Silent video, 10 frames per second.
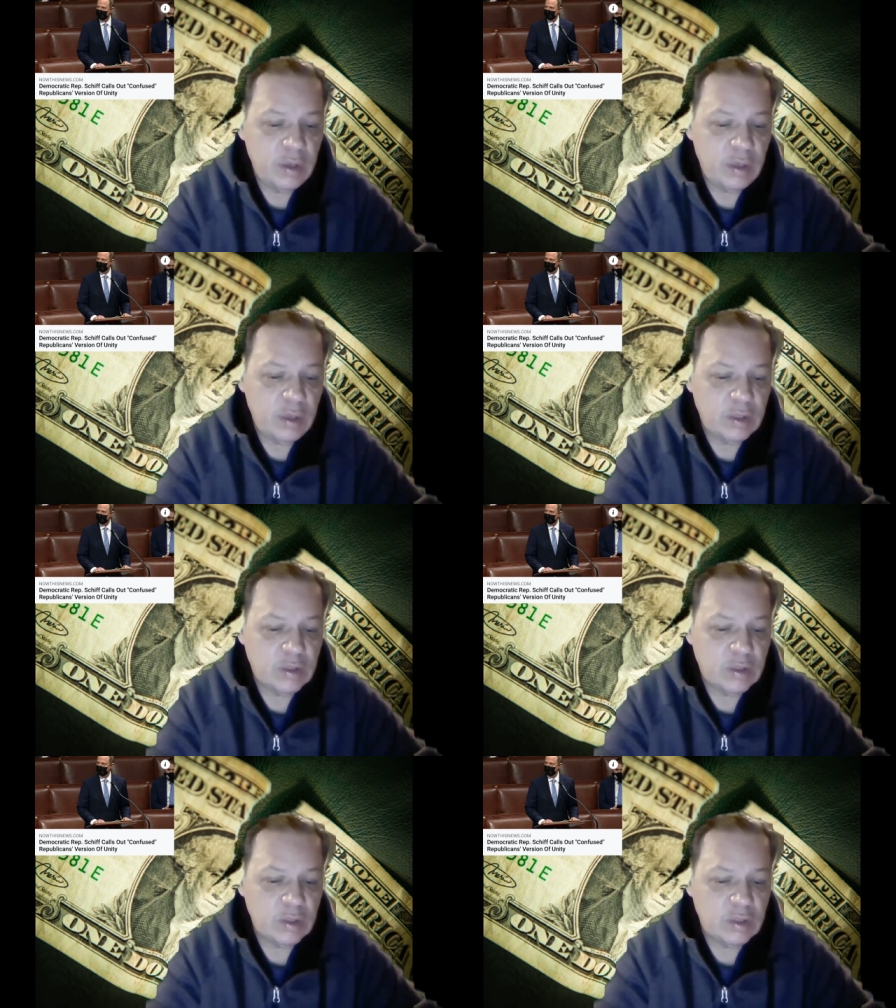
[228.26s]

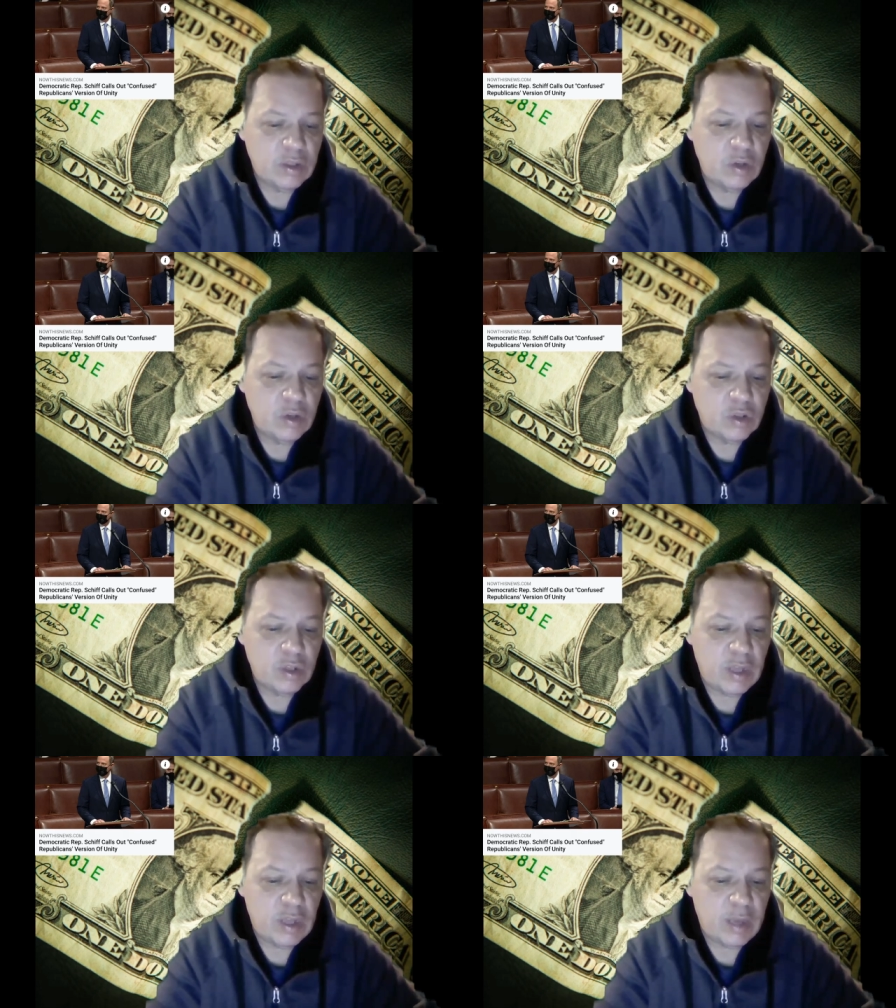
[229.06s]
institutional
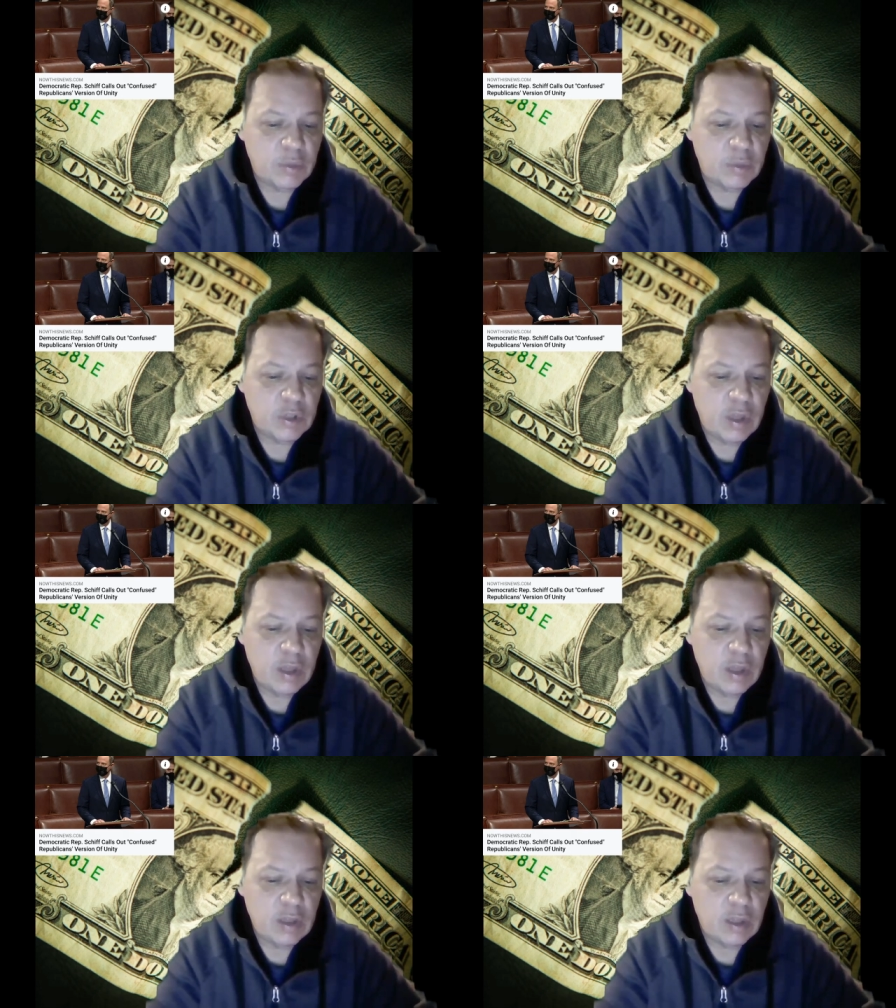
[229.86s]
collapse,
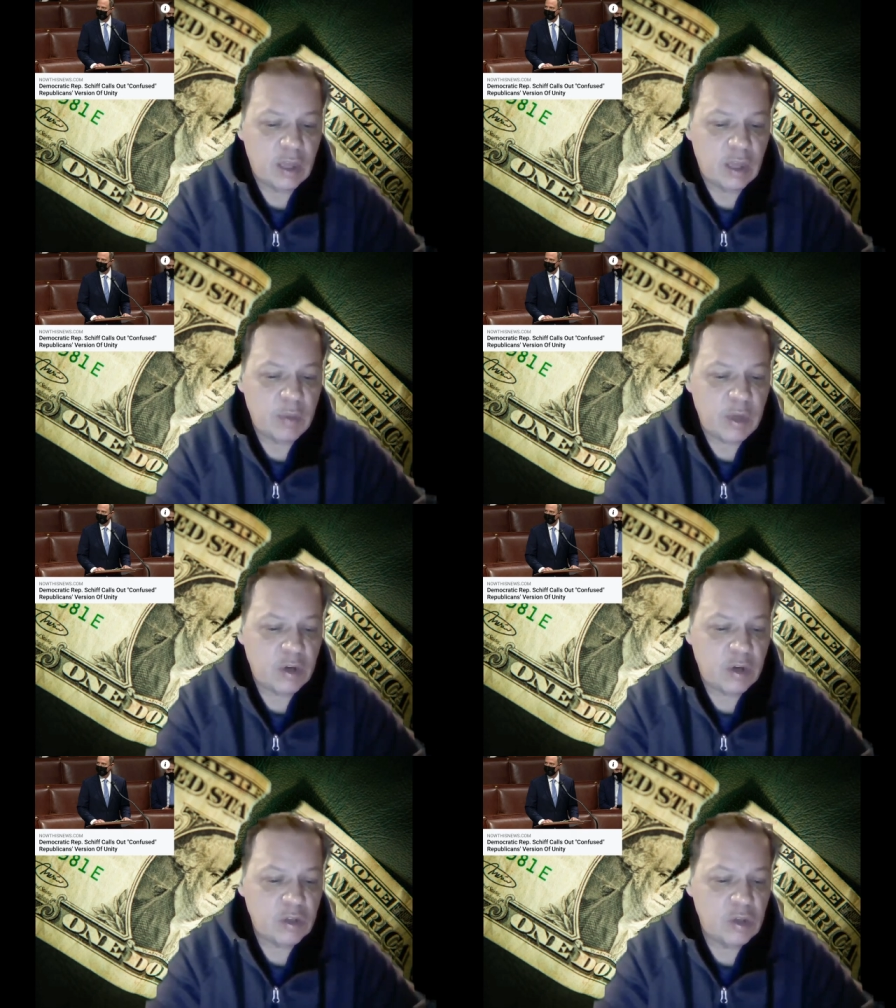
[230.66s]
the
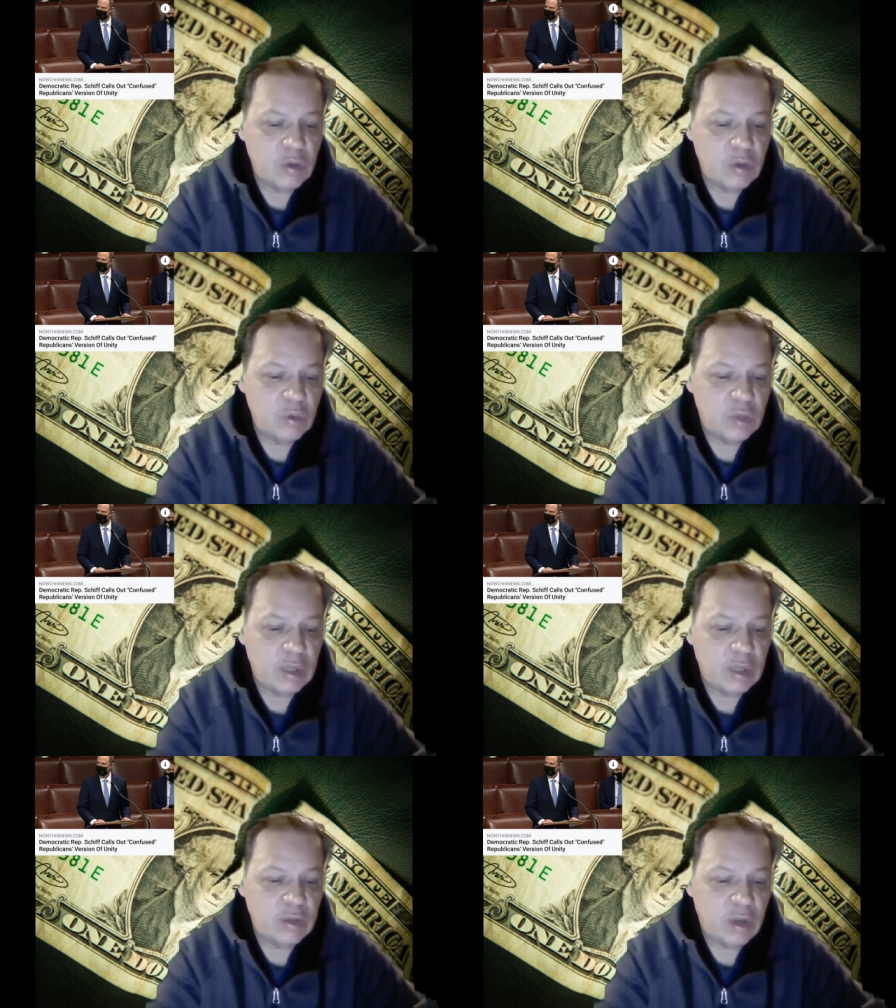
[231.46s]
lawmakers who
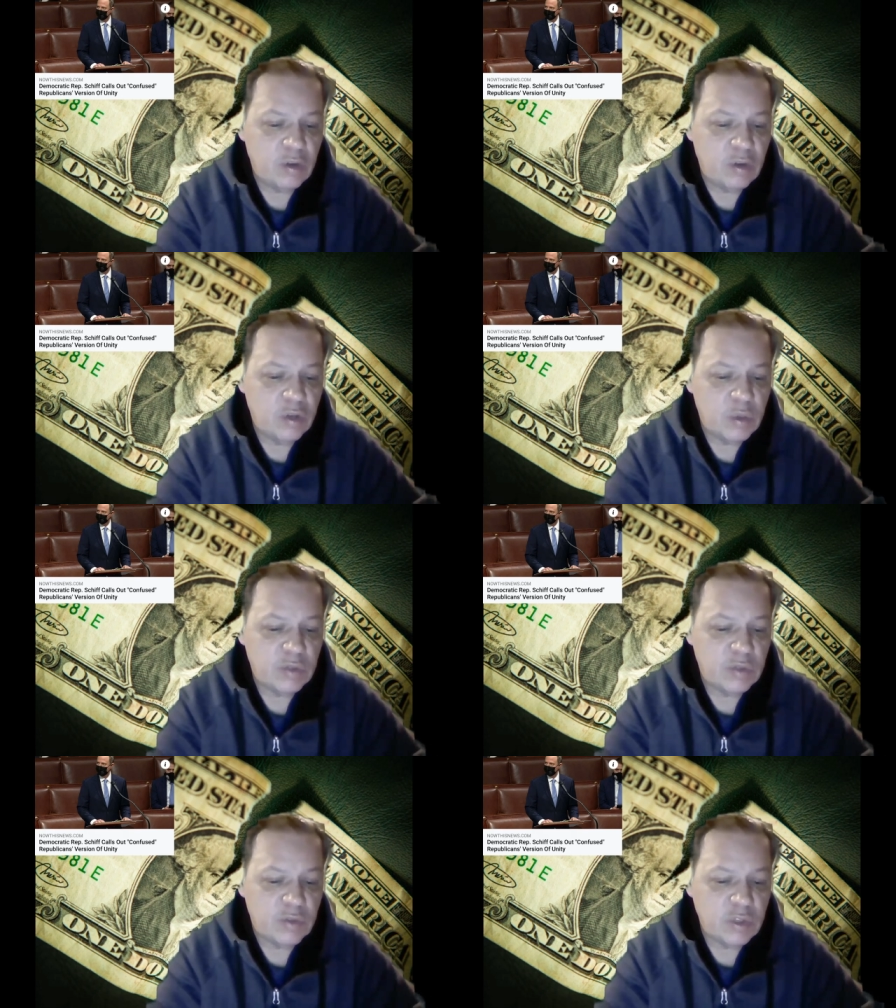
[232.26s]
led Donald Trump's
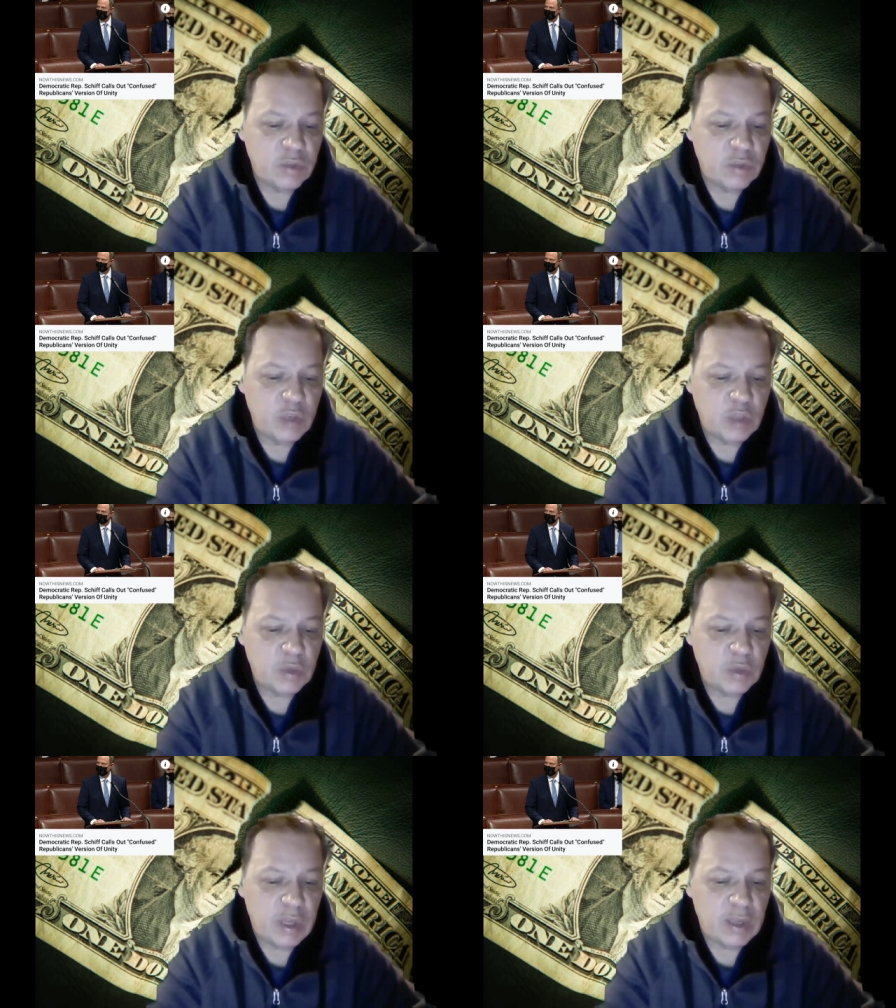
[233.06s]
first
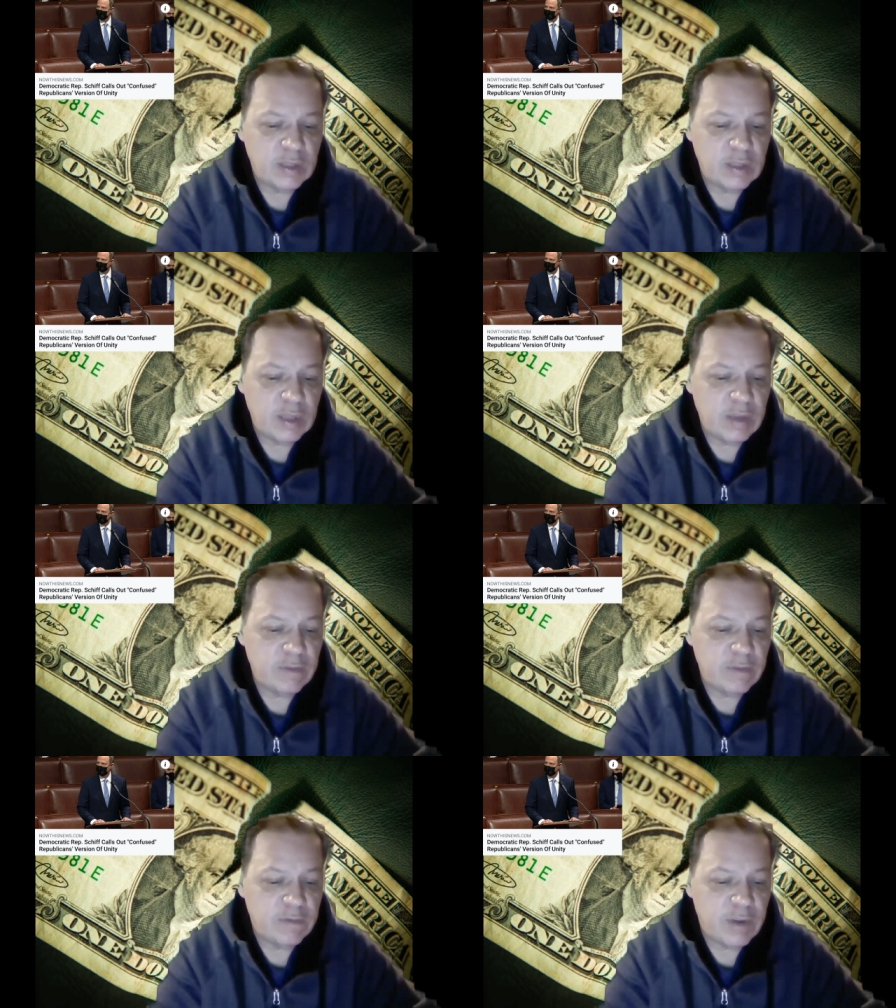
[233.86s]
impeachment has a
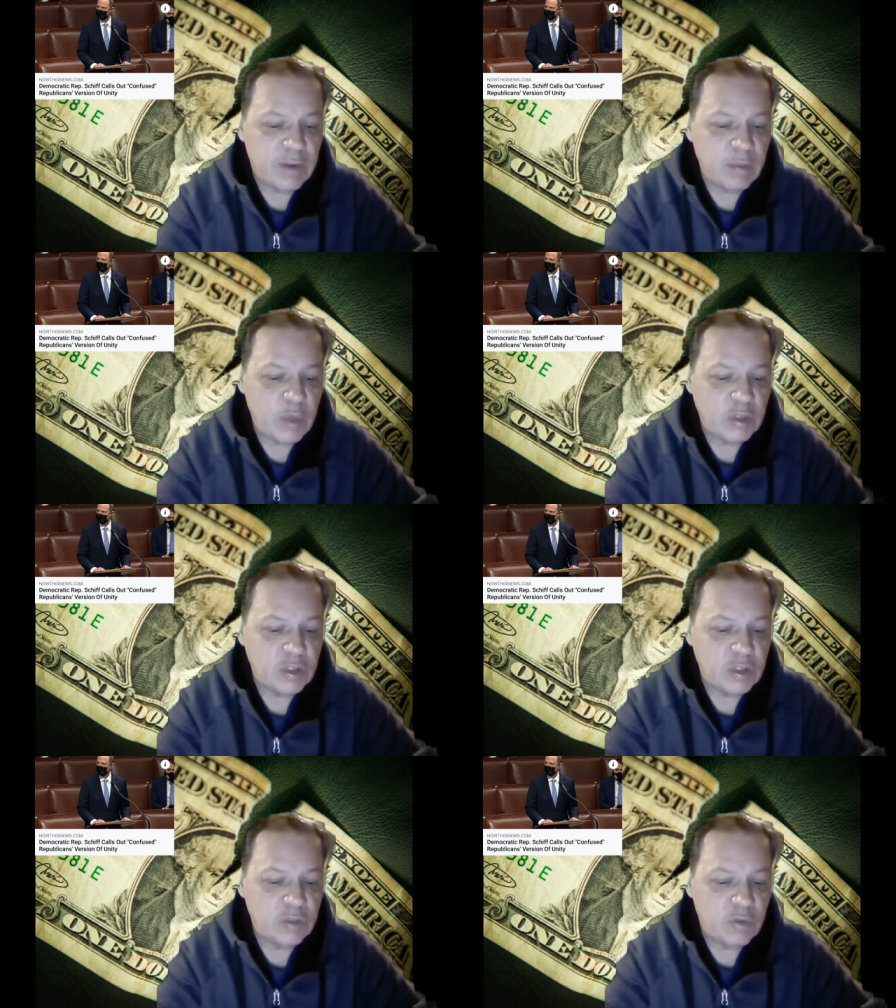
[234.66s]
frank
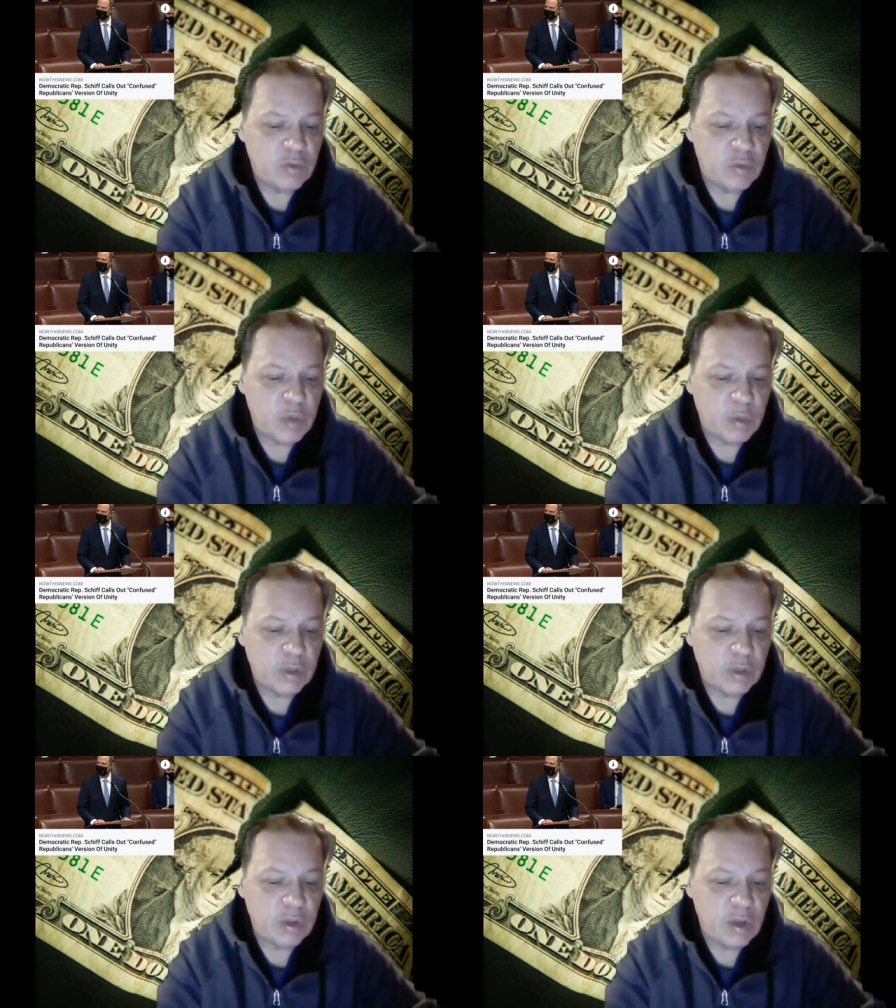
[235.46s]
message for
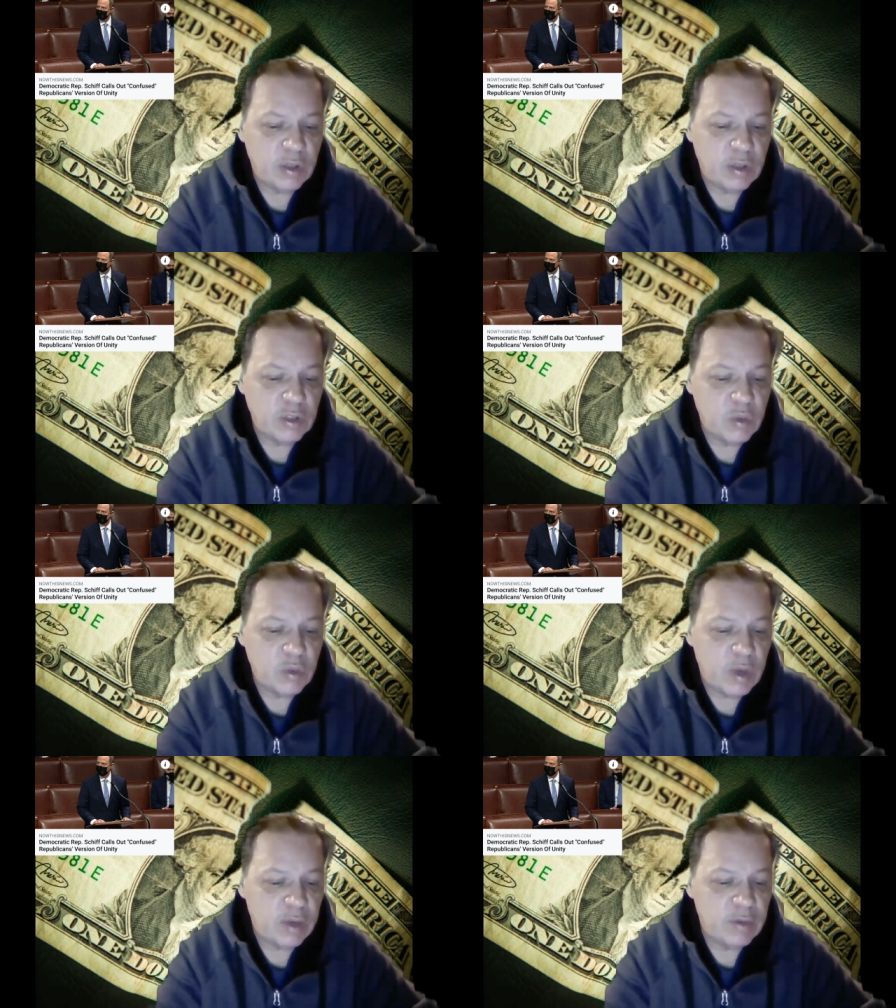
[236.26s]
Republican colleagues who
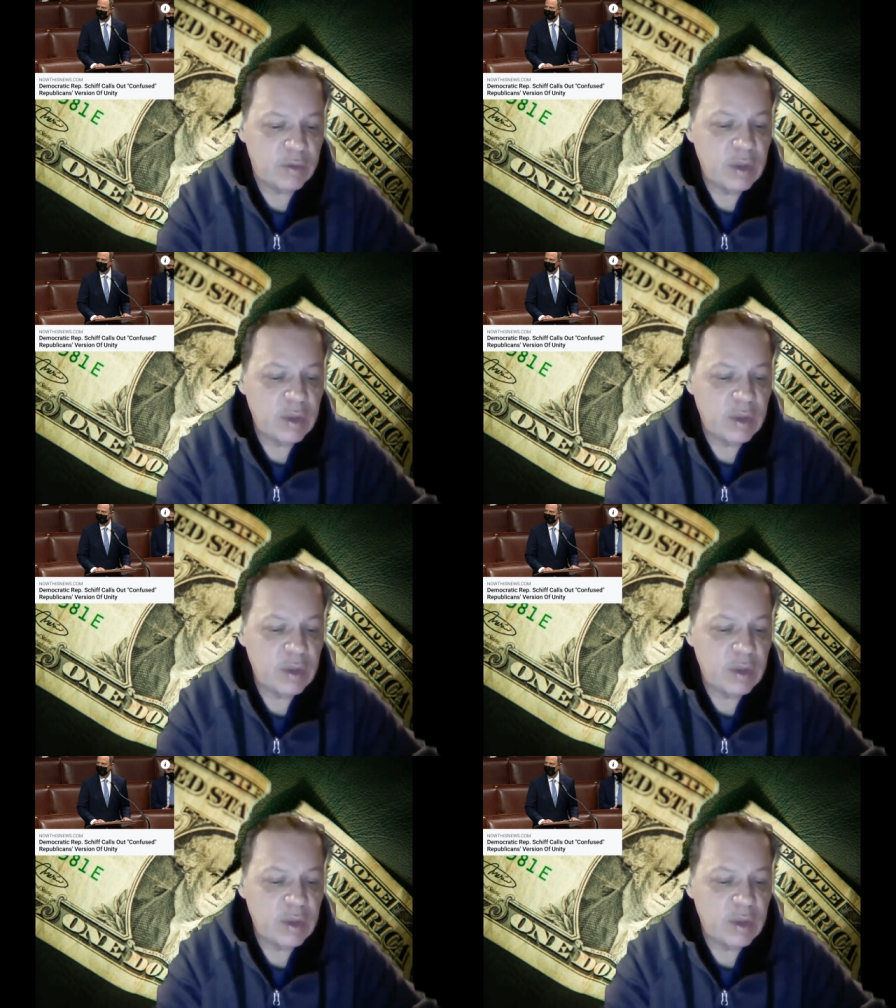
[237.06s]
have